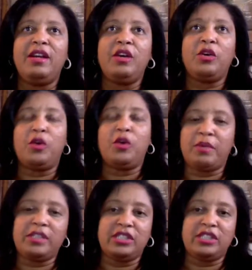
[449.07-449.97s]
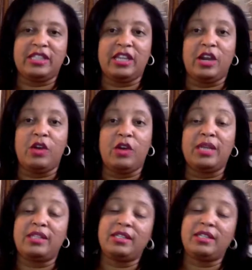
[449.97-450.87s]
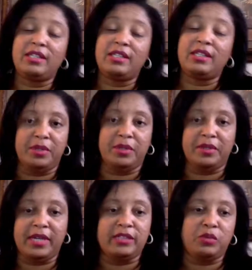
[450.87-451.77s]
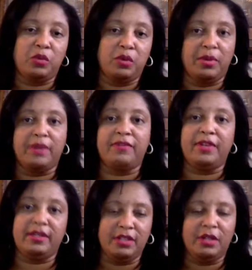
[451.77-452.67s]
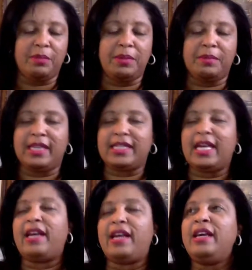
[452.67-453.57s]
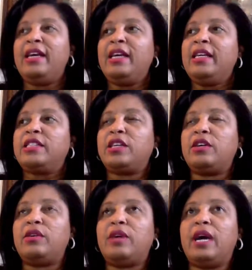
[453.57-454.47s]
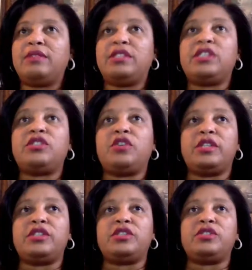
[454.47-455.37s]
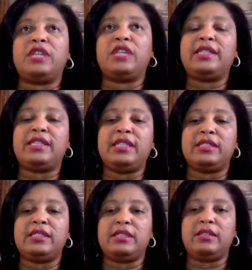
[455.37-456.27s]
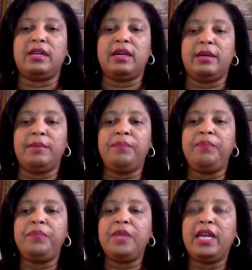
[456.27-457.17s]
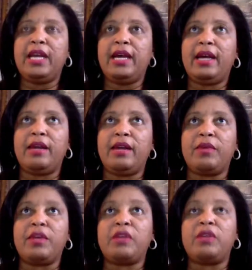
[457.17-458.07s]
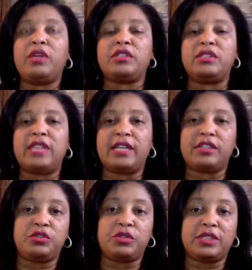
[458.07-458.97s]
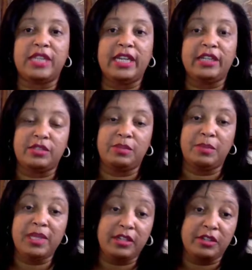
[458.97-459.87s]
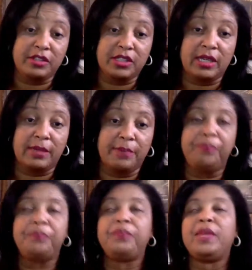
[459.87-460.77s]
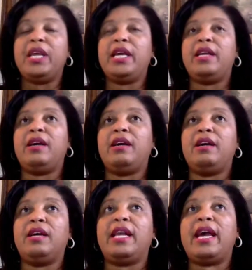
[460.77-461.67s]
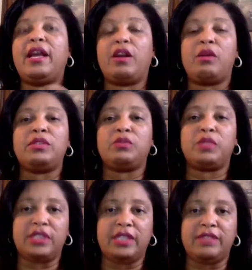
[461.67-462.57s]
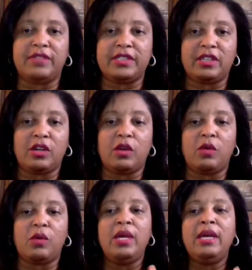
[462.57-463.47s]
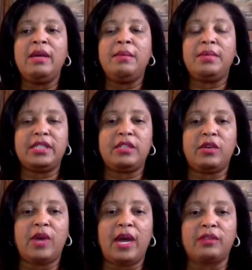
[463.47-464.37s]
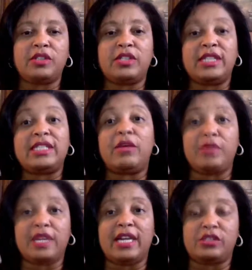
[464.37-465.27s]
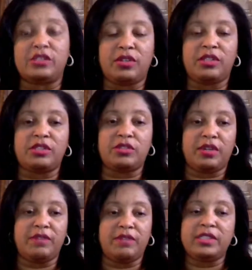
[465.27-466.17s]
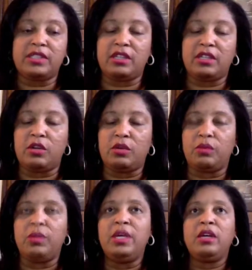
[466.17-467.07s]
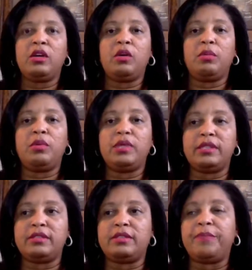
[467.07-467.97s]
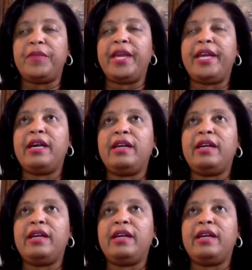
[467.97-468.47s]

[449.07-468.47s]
corporation that they own other than, Bill Gates, Warren Buffett, people like that. So I just started searching out things, and I ran across Dr. Joel Tanker's Millionaires Club. And I had always wanted to invest in gold, but didn't know how. So that's how I really got started investing in gold bullion. And